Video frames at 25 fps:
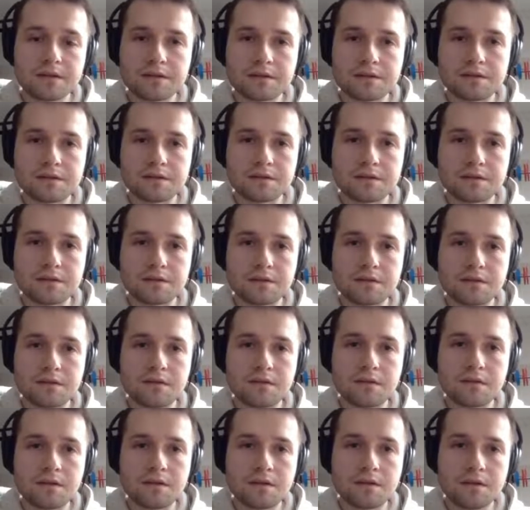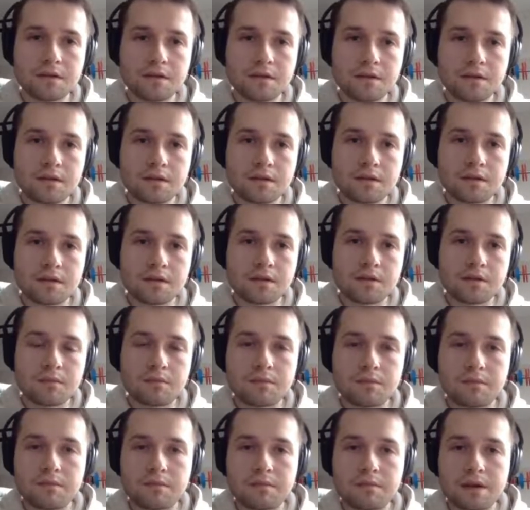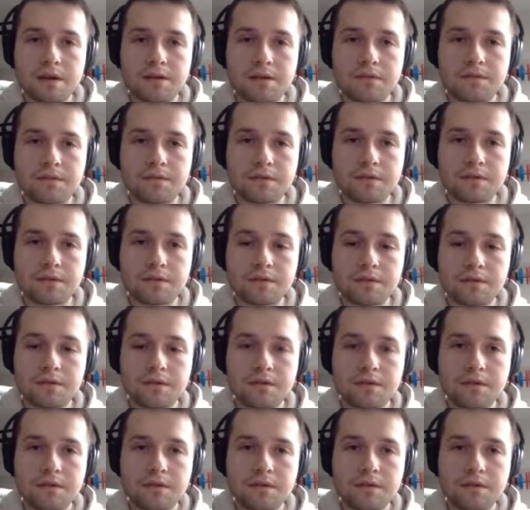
So Python